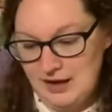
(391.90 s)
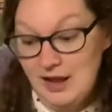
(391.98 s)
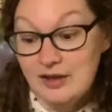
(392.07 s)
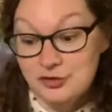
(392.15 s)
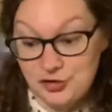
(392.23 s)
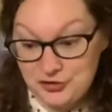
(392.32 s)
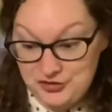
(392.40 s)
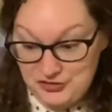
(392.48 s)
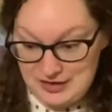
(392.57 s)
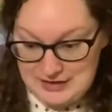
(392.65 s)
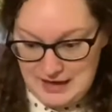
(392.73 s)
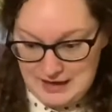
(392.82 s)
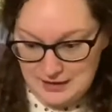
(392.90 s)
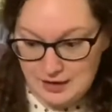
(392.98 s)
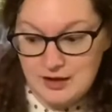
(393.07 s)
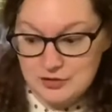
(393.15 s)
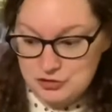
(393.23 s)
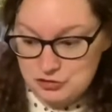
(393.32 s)
Just as he did,
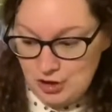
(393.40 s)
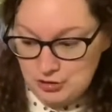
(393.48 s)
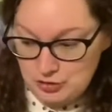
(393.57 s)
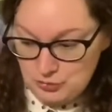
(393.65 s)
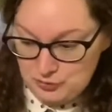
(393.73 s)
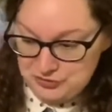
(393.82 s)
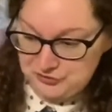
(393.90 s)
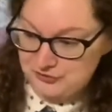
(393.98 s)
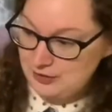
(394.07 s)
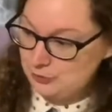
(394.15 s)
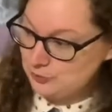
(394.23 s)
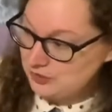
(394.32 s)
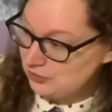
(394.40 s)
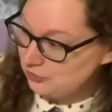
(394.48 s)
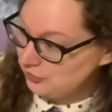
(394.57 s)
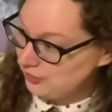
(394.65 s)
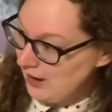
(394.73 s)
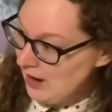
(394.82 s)
the jungle was filled with a
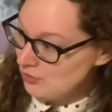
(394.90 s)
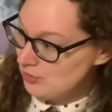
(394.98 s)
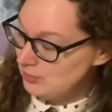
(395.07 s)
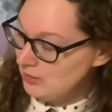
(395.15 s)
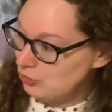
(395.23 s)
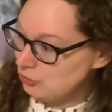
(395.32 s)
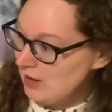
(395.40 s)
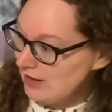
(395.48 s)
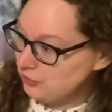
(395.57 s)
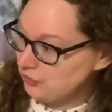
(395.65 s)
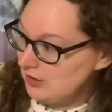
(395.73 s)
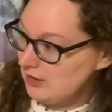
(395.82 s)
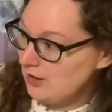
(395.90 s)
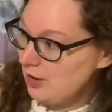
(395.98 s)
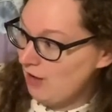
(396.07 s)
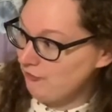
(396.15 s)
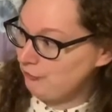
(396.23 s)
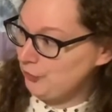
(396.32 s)
terrible crashing and an
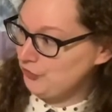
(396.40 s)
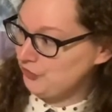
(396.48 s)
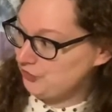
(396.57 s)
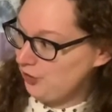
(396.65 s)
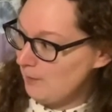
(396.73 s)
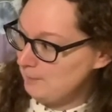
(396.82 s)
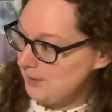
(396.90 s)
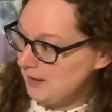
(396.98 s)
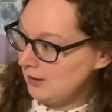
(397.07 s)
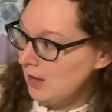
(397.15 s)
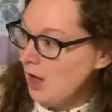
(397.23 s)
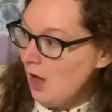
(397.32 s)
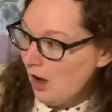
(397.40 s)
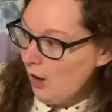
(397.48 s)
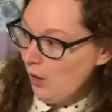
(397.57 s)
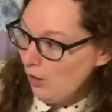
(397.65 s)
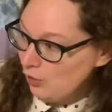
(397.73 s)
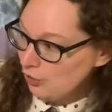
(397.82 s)
awful stomping. A
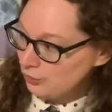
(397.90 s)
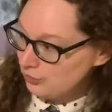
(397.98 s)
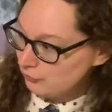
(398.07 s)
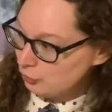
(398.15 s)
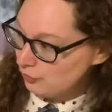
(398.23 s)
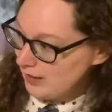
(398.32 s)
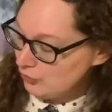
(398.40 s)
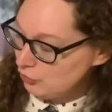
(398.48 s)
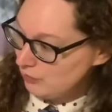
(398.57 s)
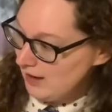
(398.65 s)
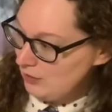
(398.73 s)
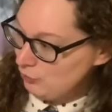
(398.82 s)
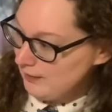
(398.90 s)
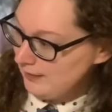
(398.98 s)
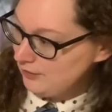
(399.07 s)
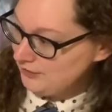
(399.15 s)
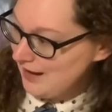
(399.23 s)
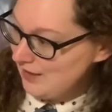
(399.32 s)
whole herd of great gray
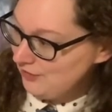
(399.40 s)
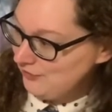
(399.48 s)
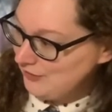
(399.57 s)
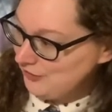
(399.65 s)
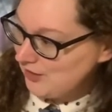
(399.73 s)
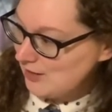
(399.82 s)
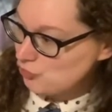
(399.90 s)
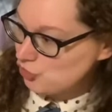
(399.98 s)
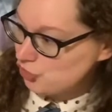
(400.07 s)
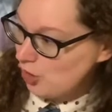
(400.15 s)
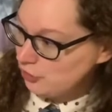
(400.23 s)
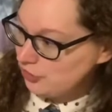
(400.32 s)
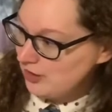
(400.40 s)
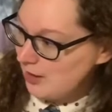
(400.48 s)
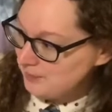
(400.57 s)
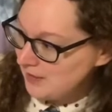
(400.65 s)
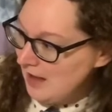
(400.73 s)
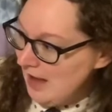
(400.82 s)
wrinkled elephants came charging up,
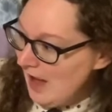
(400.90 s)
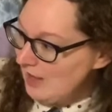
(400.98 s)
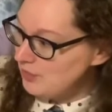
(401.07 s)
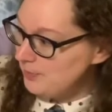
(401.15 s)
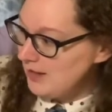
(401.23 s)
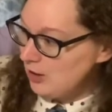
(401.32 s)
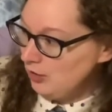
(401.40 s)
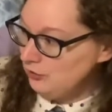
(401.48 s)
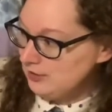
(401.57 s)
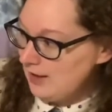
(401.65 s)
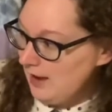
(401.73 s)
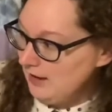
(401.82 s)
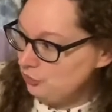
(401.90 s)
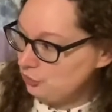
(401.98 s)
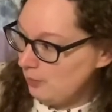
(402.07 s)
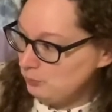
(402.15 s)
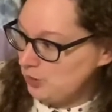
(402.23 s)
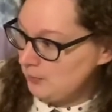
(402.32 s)
and the big hungry lion
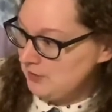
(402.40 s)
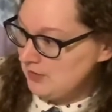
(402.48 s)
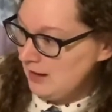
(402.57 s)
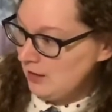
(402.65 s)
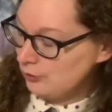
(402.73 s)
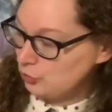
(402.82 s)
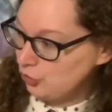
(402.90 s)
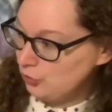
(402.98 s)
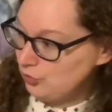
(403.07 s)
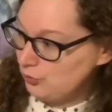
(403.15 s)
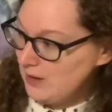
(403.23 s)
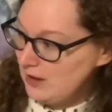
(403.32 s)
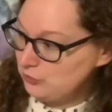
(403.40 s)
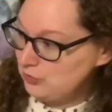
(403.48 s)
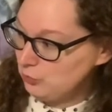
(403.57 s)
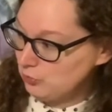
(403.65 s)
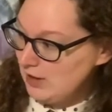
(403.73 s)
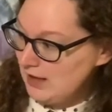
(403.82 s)
jumped up in the air, turned around, and
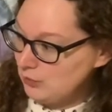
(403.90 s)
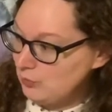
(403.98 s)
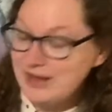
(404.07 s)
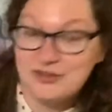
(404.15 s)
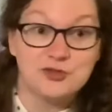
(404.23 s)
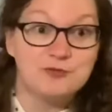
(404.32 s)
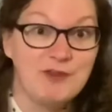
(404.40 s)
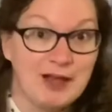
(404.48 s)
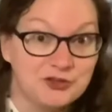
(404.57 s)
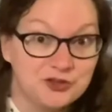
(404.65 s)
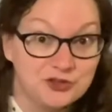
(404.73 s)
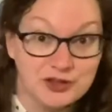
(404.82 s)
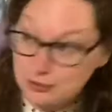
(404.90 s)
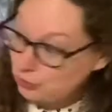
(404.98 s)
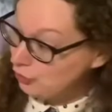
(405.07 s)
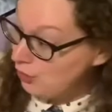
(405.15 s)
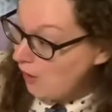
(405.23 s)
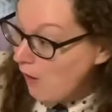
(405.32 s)
ran away as fast as he
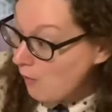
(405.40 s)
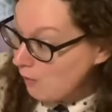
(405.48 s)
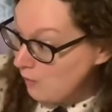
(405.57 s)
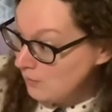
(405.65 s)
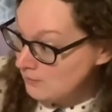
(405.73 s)
could go.